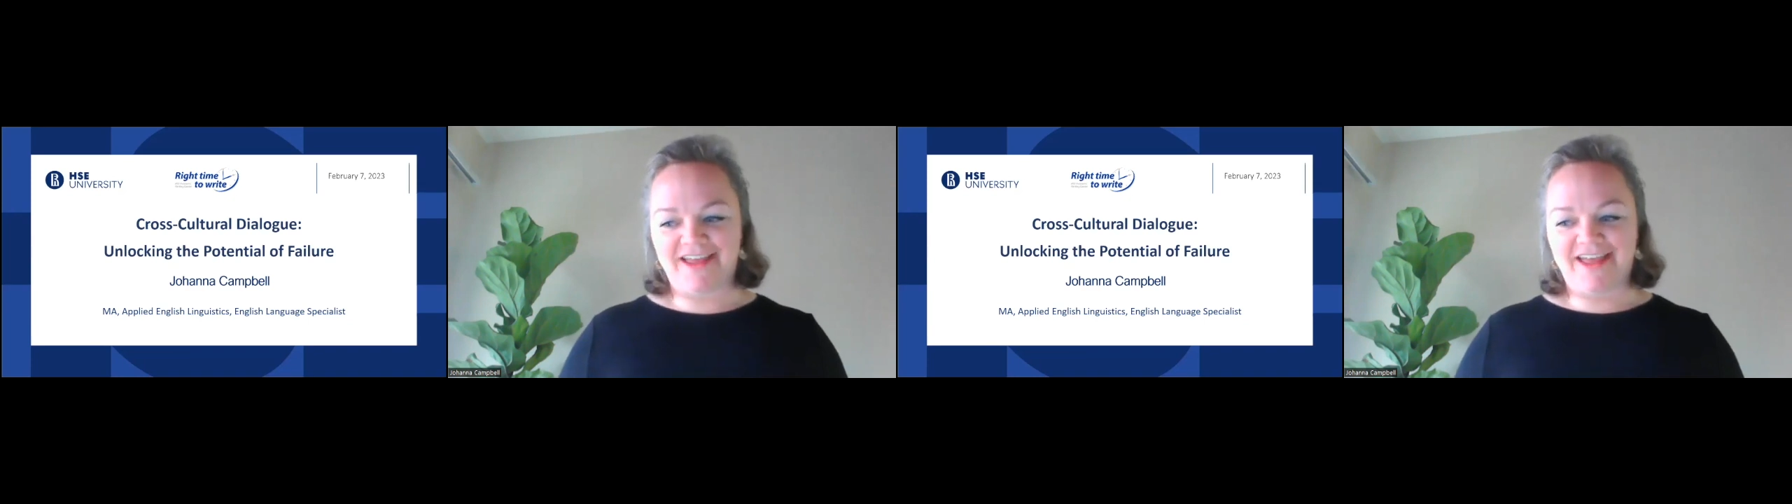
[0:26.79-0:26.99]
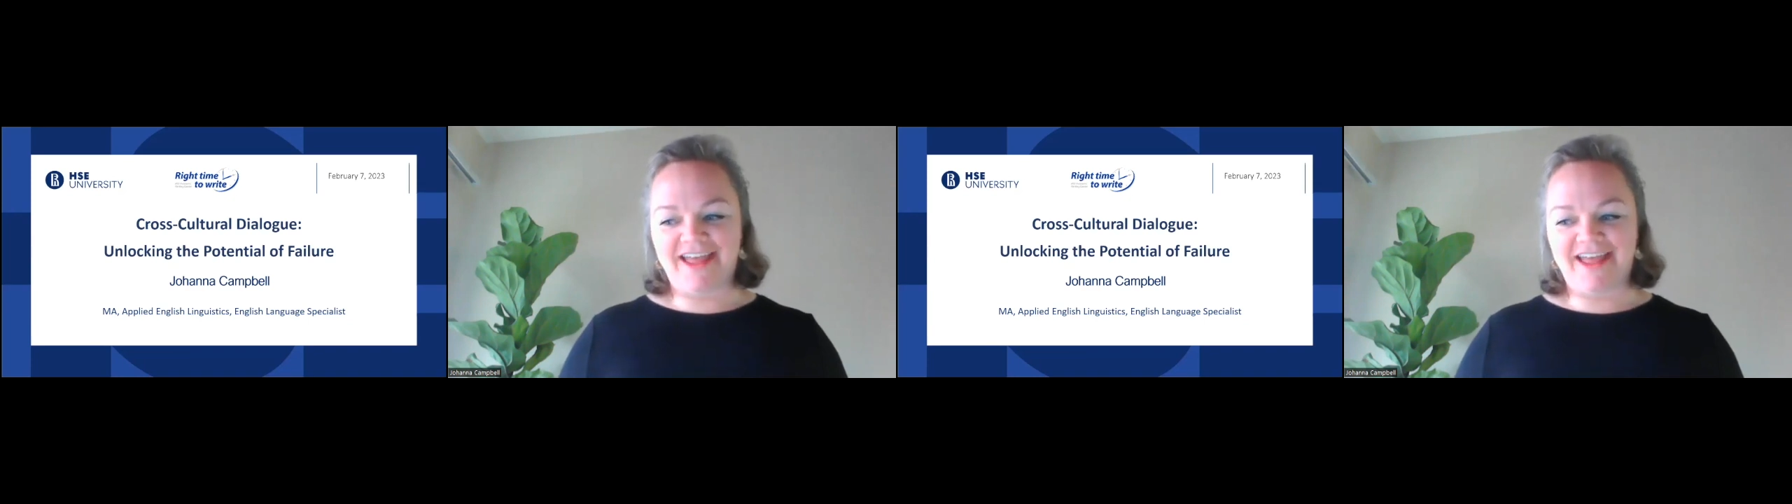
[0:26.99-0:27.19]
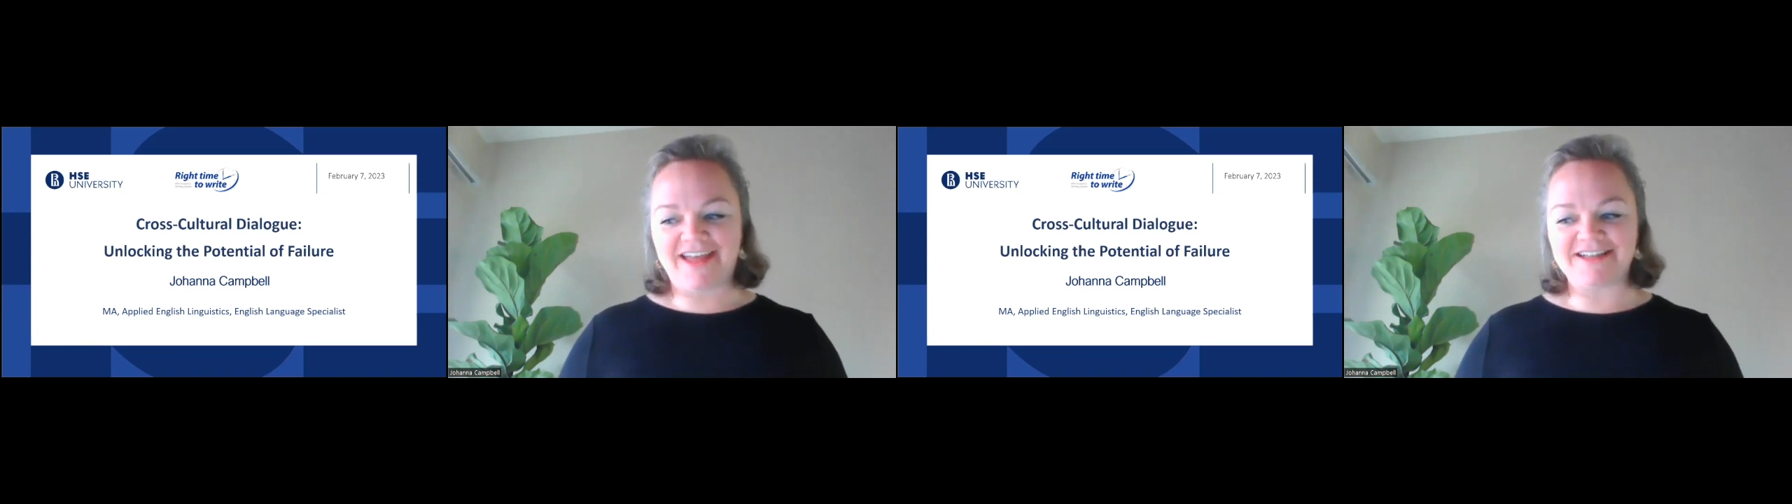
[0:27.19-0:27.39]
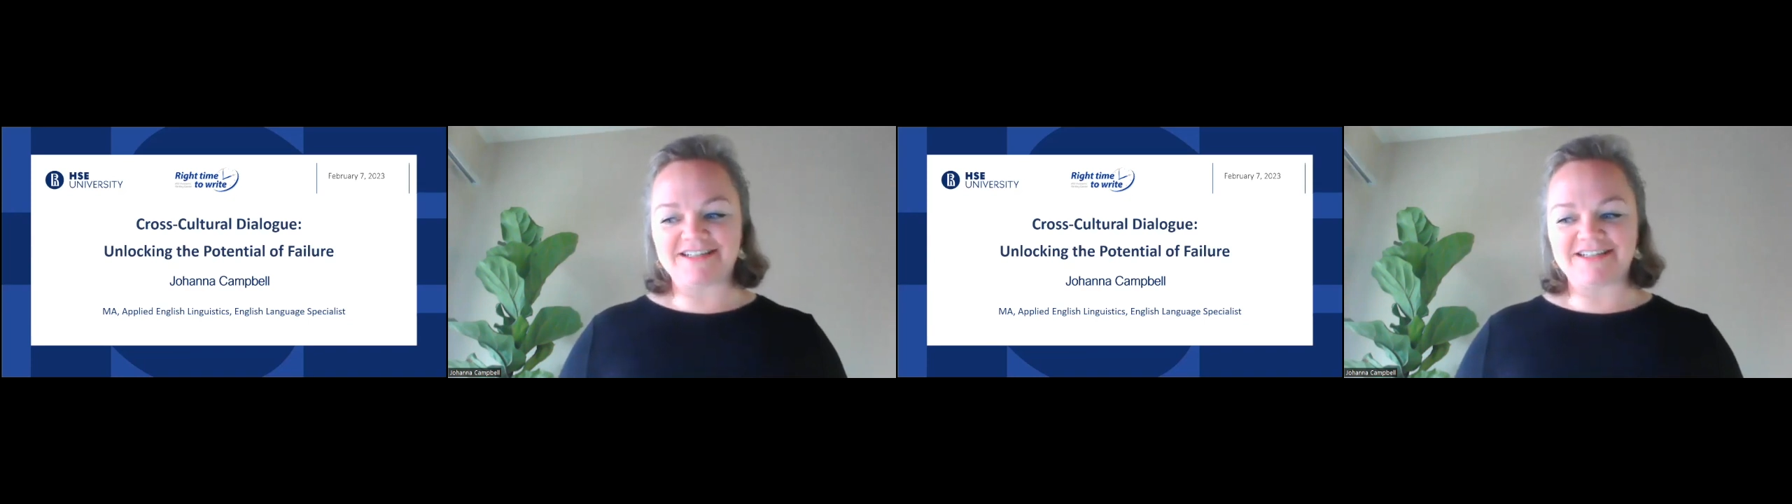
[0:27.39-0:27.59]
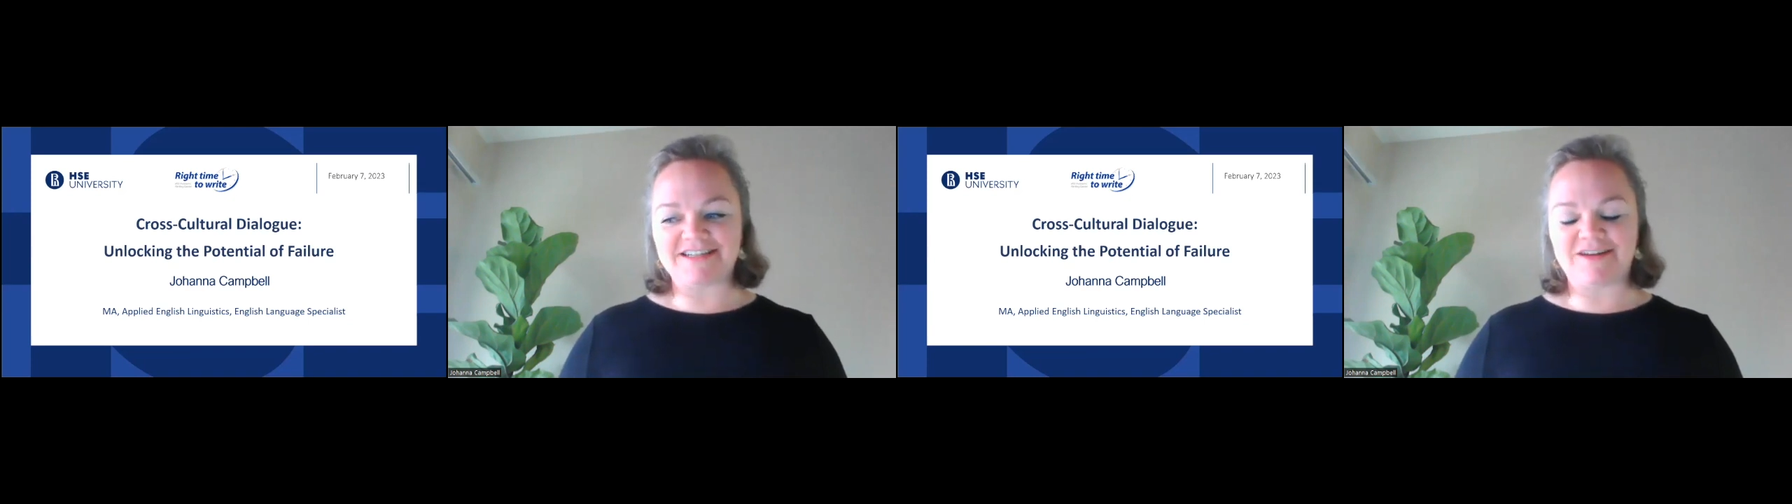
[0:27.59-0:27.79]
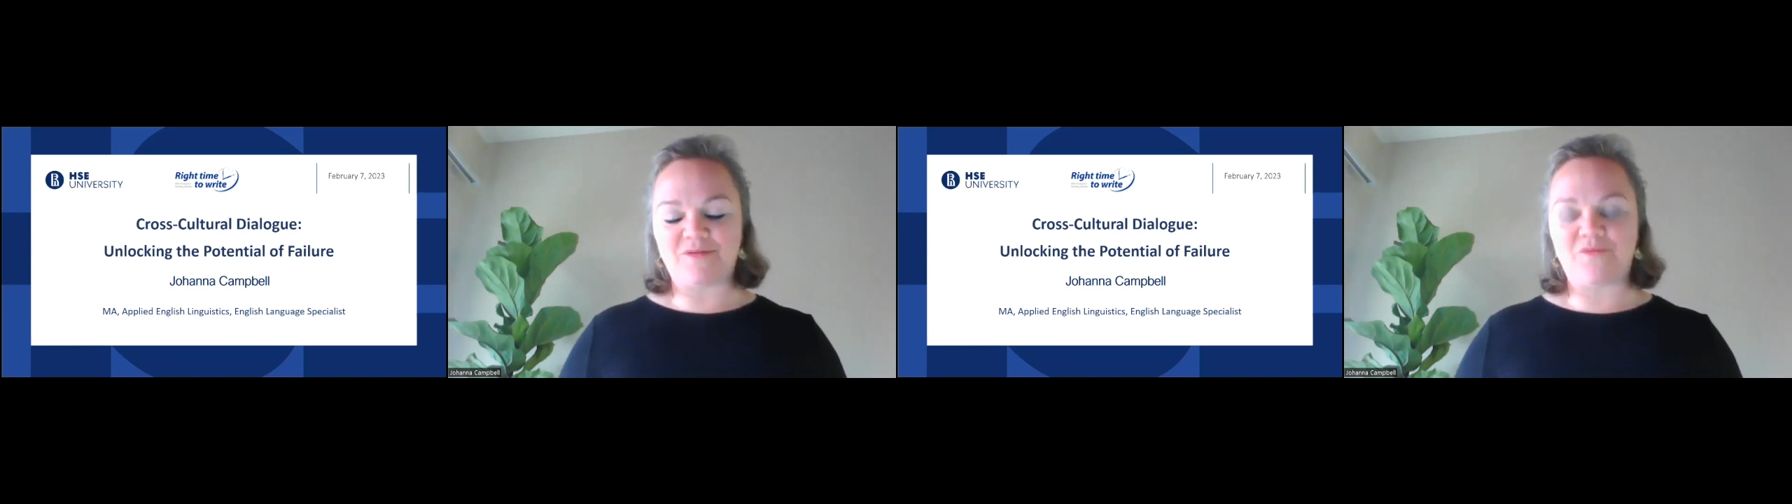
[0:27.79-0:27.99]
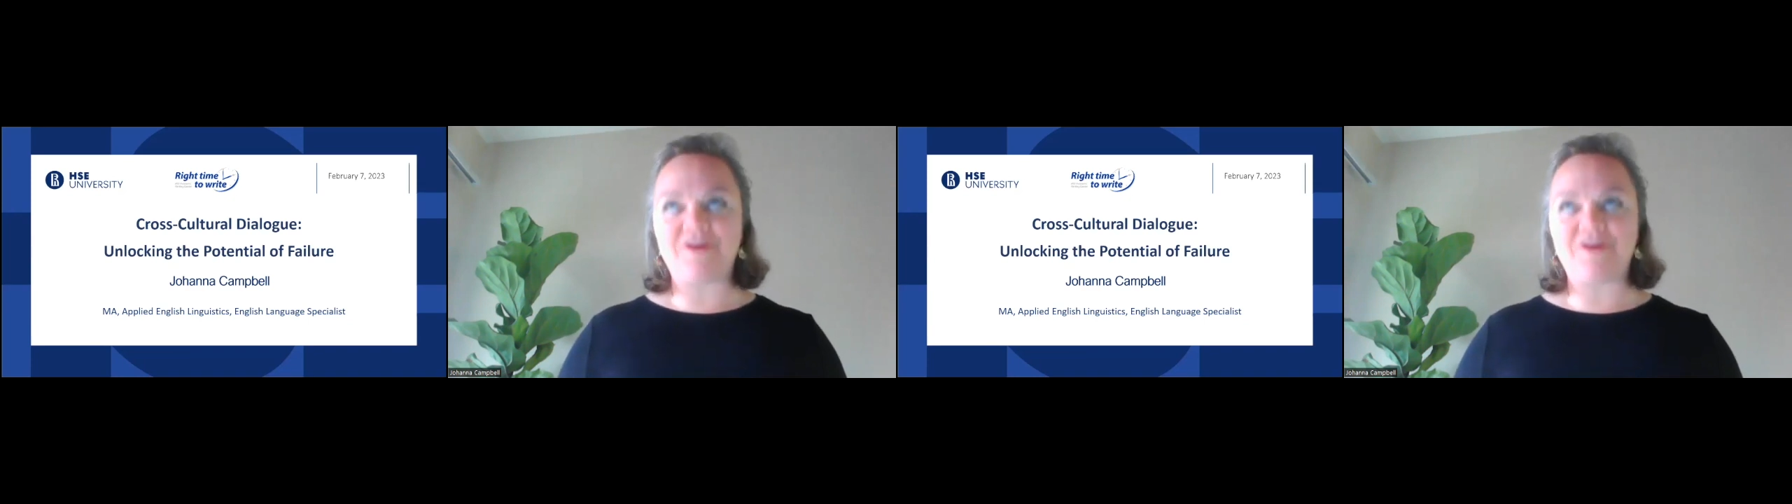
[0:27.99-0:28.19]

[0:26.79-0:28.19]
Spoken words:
And one of